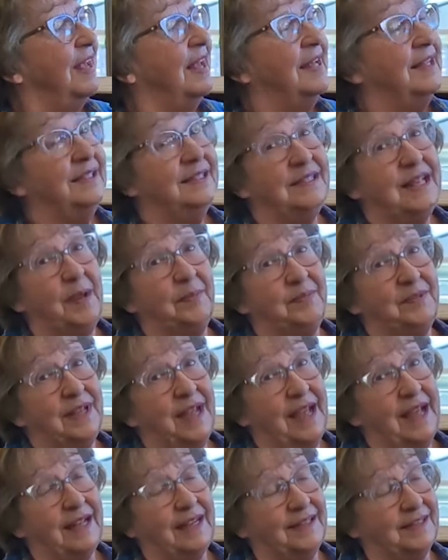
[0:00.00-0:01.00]
Step
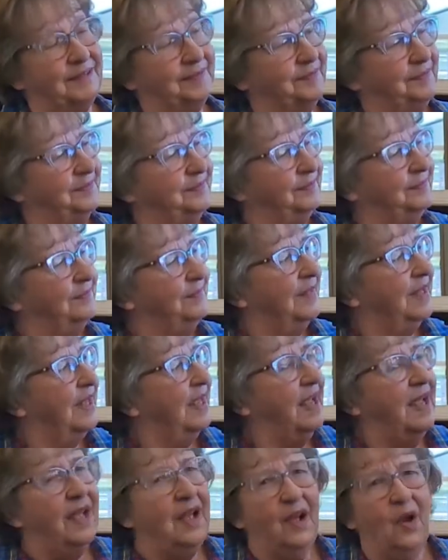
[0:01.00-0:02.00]
10.
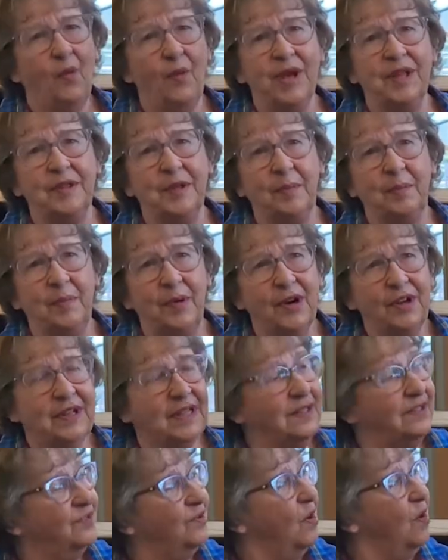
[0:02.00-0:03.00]
When the book
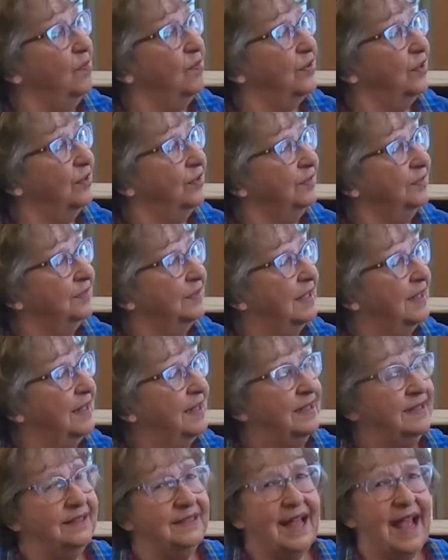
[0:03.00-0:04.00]
is over,
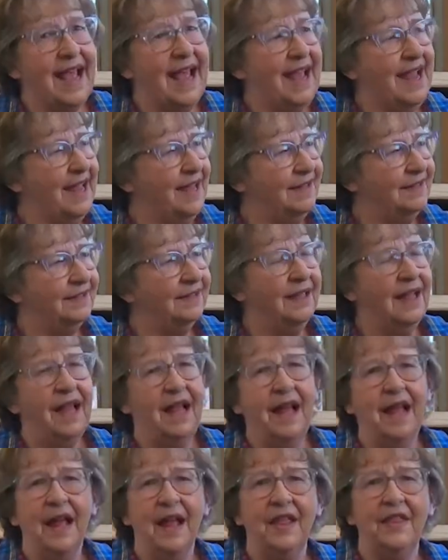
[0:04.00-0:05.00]
say,
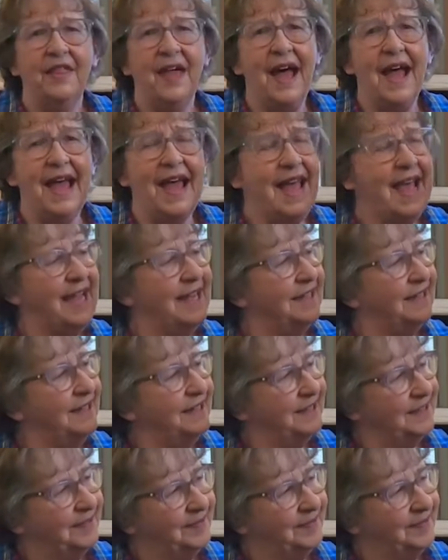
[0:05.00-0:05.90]
"The end."